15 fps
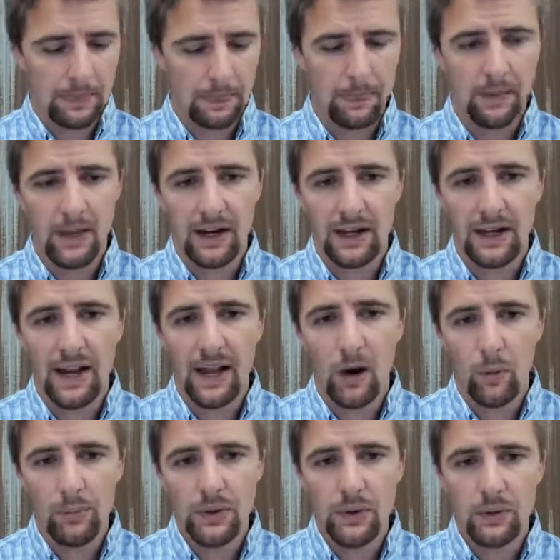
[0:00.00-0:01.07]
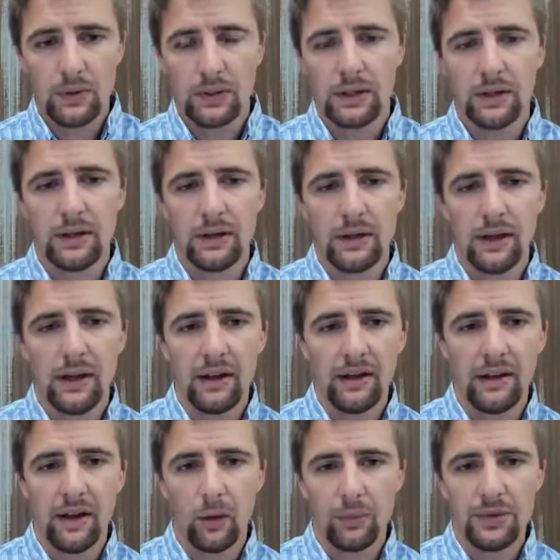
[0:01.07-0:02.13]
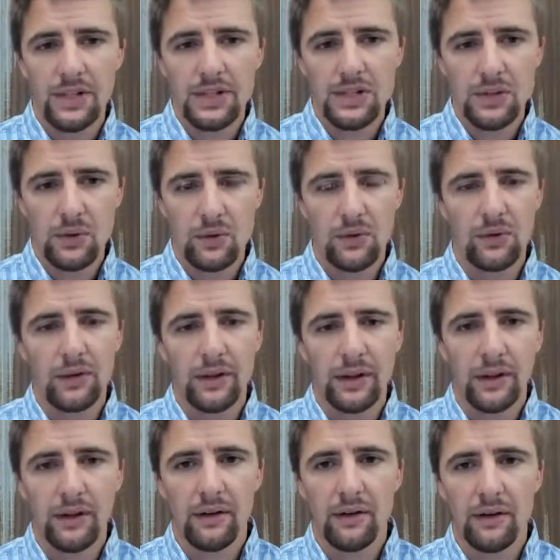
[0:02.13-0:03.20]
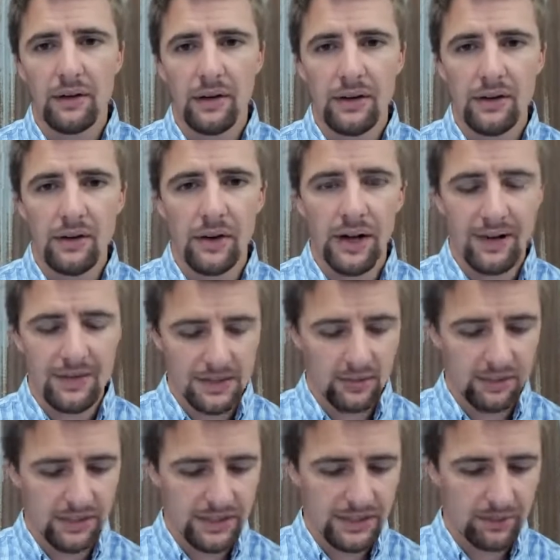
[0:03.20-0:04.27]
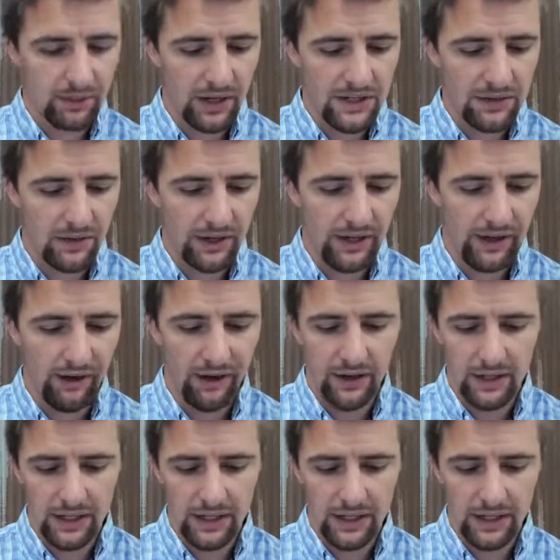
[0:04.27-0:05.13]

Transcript: that can help you and help teach you, then you can have some of these supplies on hand.